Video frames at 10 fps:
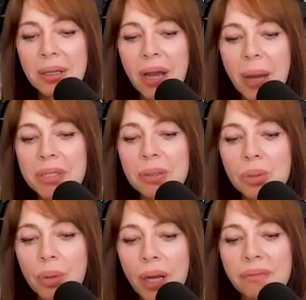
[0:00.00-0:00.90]
So
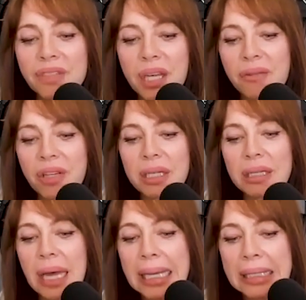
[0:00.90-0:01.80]
episode 12, Death of an
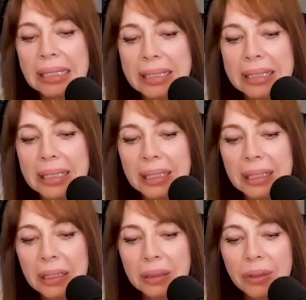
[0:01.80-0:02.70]
Alliance,
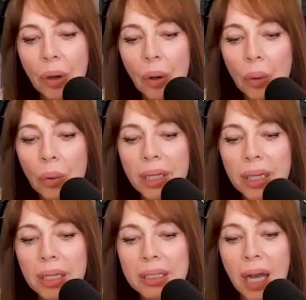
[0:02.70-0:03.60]
with
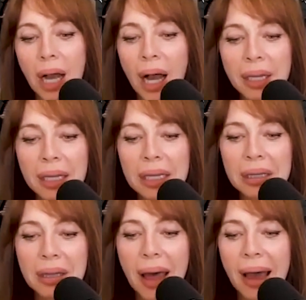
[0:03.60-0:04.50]
only
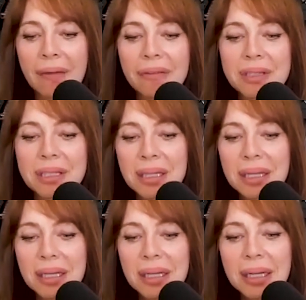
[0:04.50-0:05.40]
Tagi left.
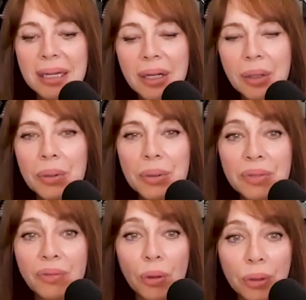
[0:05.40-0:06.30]

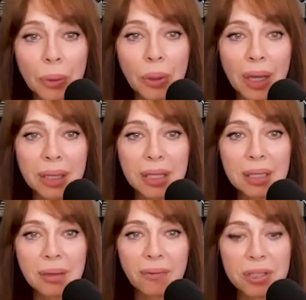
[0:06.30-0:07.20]
Who's vulnerable? I
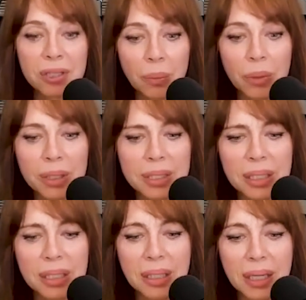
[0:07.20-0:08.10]
think for some
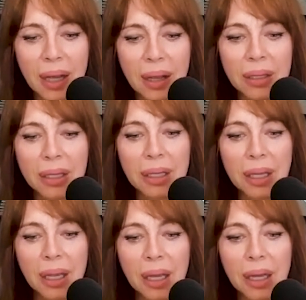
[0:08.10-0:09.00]
reason
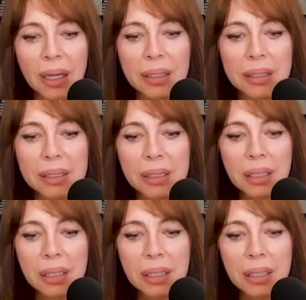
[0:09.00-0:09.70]
Kelly and